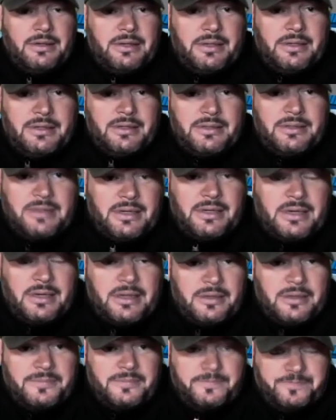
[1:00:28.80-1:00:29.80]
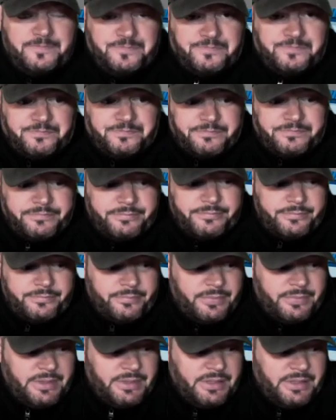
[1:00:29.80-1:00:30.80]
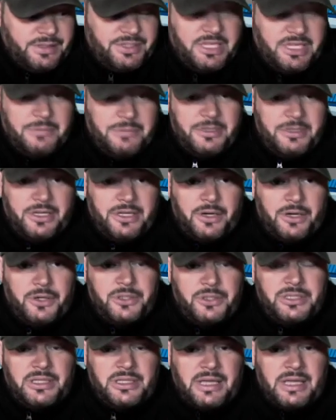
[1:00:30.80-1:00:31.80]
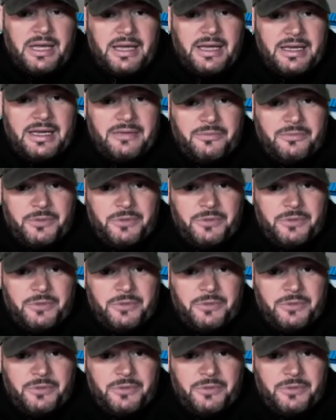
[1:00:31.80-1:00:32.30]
It's uh it's keeping the host alive,